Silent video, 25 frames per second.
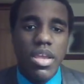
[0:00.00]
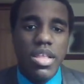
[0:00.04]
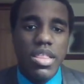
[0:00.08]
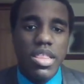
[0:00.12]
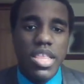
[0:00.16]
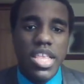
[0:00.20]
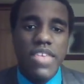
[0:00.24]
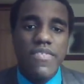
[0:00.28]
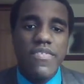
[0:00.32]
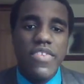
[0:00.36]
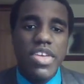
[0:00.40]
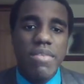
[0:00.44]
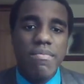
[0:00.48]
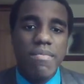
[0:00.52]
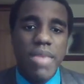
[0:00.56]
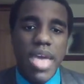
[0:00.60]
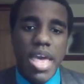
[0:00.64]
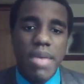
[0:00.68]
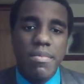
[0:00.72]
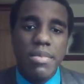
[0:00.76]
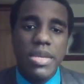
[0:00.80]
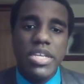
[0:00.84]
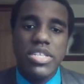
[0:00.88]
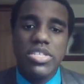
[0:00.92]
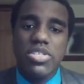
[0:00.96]
leaving
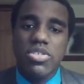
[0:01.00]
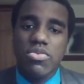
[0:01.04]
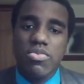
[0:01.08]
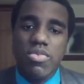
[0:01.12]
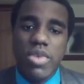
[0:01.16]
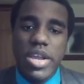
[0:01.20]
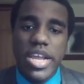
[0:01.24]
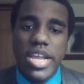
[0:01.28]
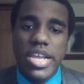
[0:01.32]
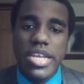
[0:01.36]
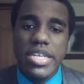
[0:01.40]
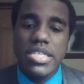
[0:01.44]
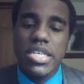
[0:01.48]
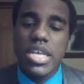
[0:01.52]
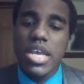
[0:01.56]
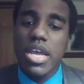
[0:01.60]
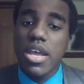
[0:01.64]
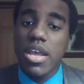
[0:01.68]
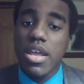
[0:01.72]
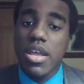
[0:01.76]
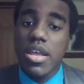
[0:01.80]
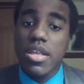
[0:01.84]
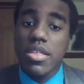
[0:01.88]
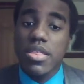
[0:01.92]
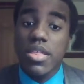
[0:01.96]
Mammy to raise
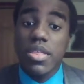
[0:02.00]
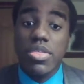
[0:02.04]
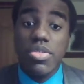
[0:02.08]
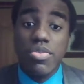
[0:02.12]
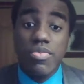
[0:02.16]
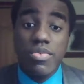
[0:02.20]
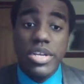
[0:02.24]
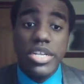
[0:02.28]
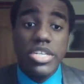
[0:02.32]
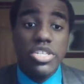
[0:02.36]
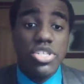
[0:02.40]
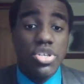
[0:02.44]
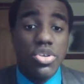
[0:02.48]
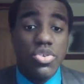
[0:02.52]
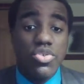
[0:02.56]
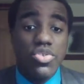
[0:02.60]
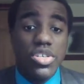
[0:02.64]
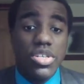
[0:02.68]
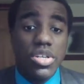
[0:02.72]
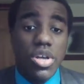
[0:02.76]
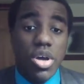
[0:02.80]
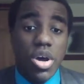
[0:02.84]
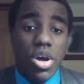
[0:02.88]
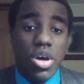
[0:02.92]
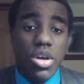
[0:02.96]
the three
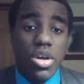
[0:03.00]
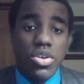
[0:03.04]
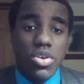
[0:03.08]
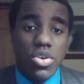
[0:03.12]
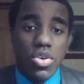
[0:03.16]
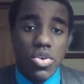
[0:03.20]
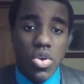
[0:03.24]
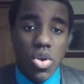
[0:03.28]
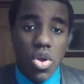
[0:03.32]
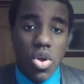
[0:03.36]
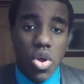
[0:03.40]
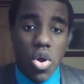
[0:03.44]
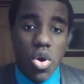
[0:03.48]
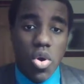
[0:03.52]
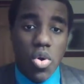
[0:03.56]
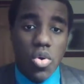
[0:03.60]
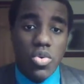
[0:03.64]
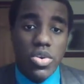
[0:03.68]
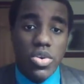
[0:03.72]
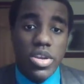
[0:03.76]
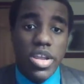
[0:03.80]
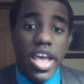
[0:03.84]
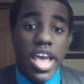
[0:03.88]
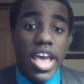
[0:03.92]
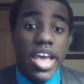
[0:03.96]
children on her
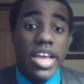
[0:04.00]
own,